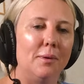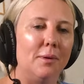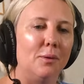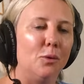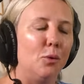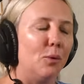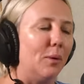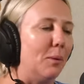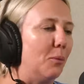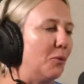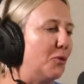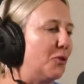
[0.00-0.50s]

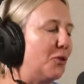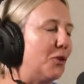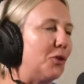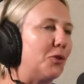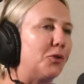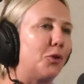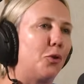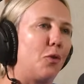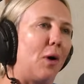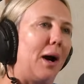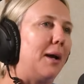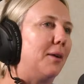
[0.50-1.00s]
Look, it was
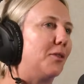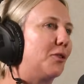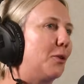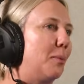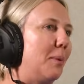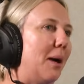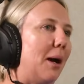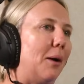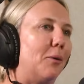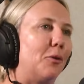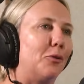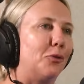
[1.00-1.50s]
just great to
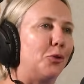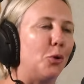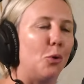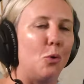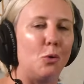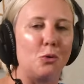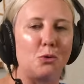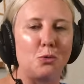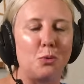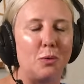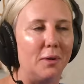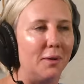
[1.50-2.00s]
be able to
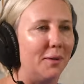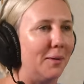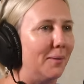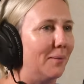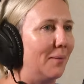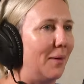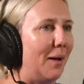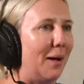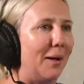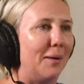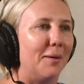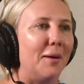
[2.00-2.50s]
talk to
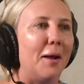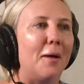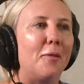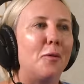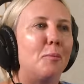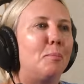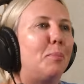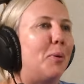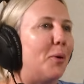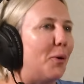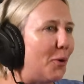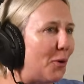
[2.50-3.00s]
another
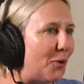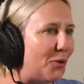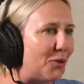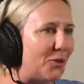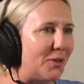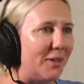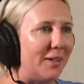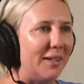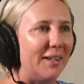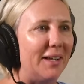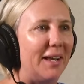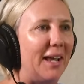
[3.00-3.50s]

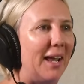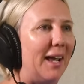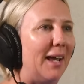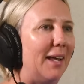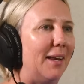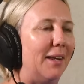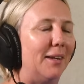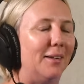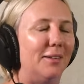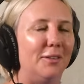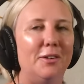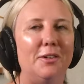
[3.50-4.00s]
person
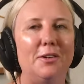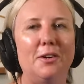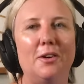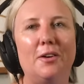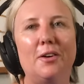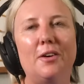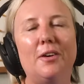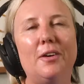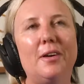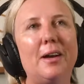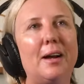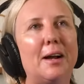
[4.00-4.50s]

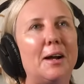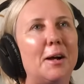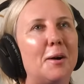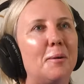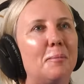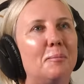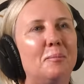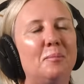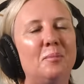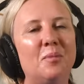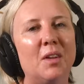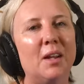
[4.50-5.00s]

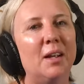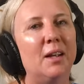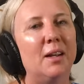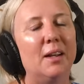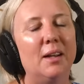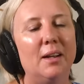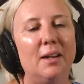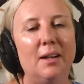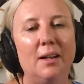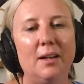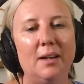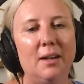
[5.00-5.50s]
again,
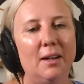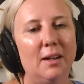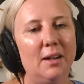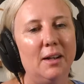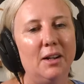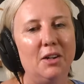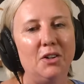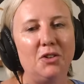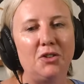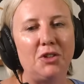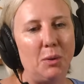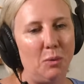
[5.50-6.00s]

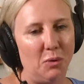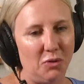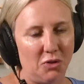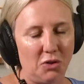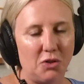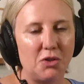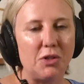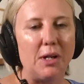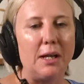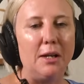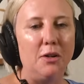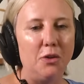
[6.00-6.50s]
She was a
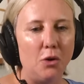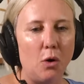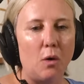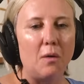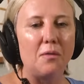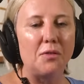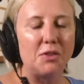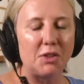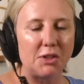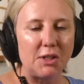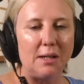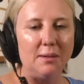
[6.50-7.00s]
senior
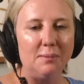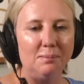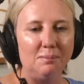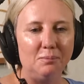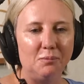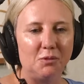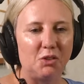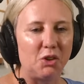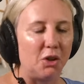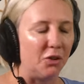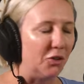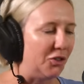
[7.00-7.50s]
officer,
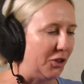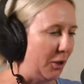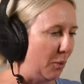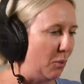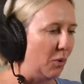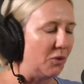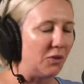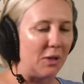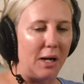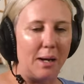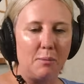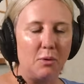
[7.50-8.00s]
so she
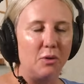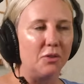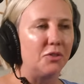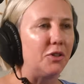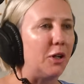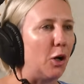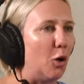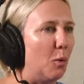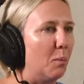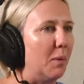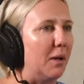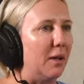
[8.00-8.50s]
was able to
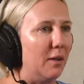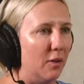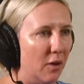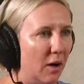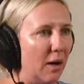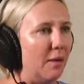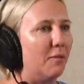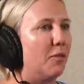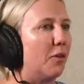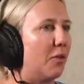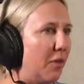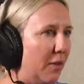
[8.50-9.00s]
tell me,
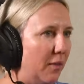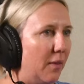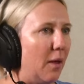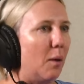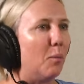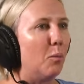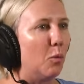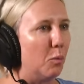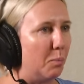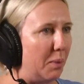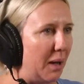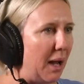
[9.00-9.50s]
everything
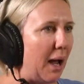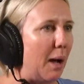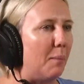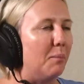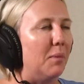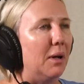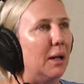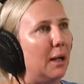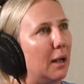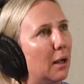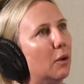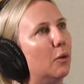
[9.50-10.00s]
that would be
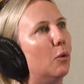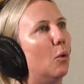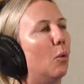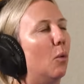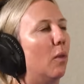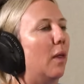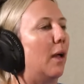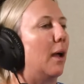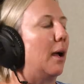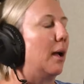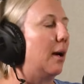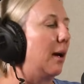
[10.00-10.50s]
happening and all
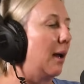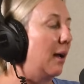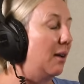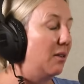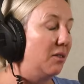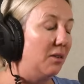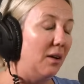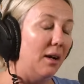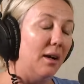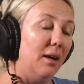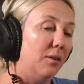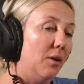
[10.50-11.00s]
that. And,
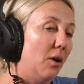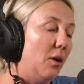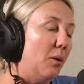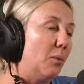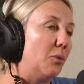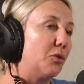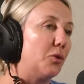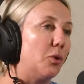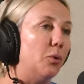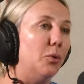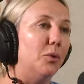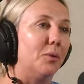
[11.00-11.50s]
it
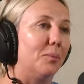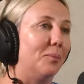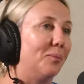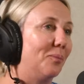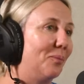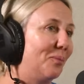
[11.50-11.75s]
was good.